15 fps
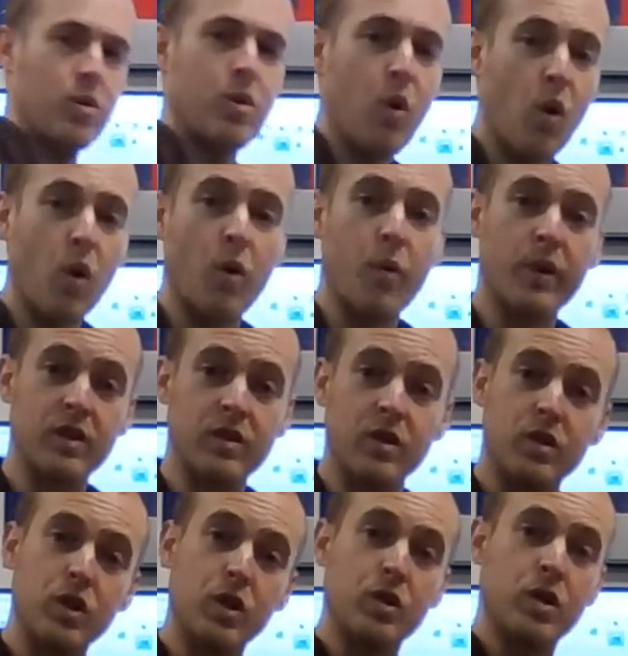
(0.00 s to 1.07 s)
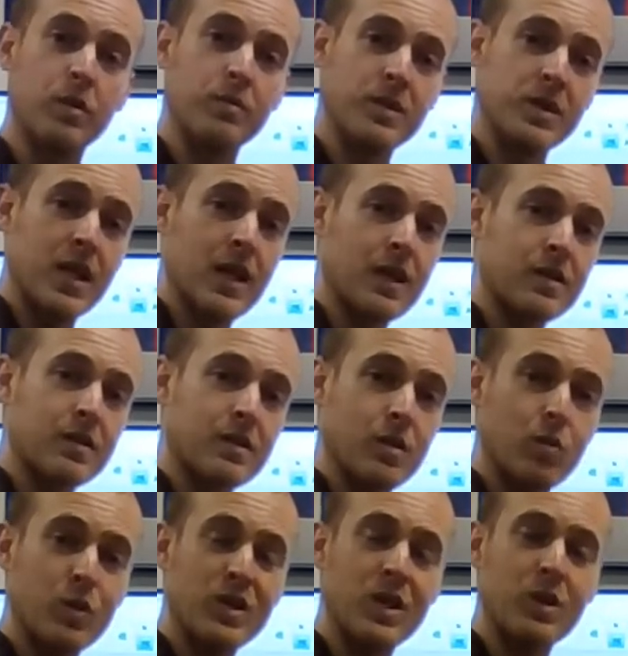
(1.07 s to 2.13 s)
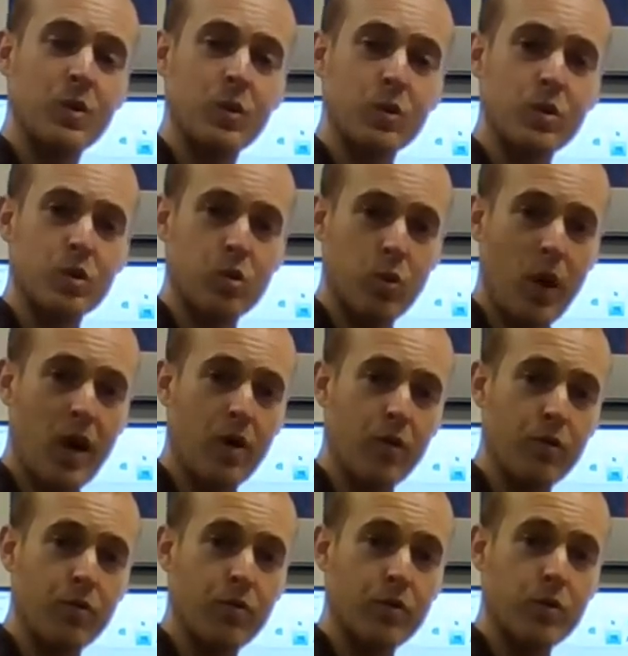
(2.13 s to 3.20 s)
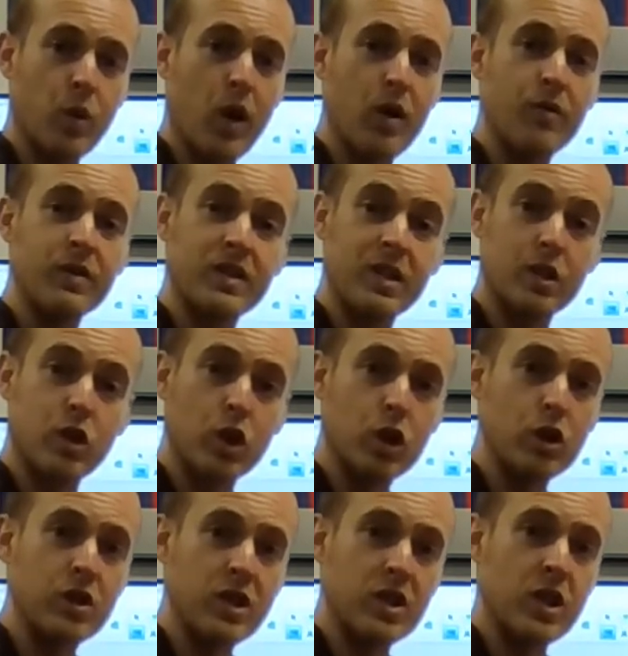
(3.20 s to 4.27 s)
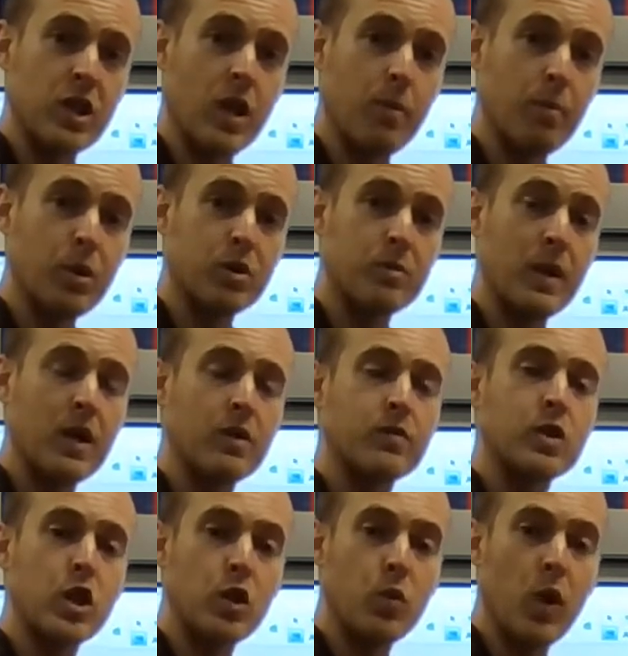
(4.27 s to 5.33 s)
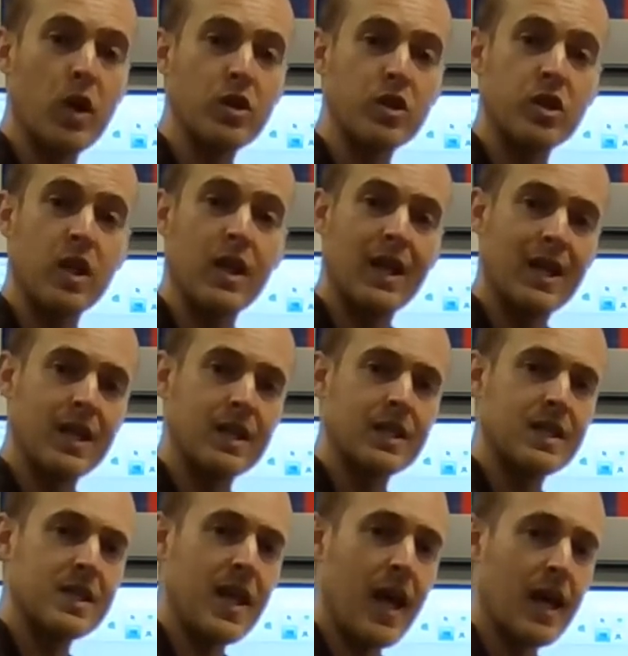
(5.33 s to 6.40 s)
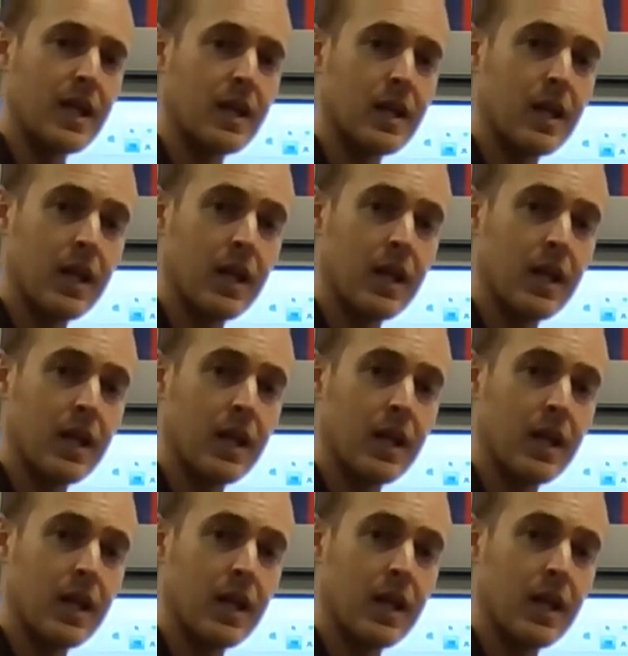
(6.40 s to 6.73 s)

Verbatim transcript: Or we can do 2 times 6, which equals 12. 12 is a two-digit number, it's made of two ones and 10.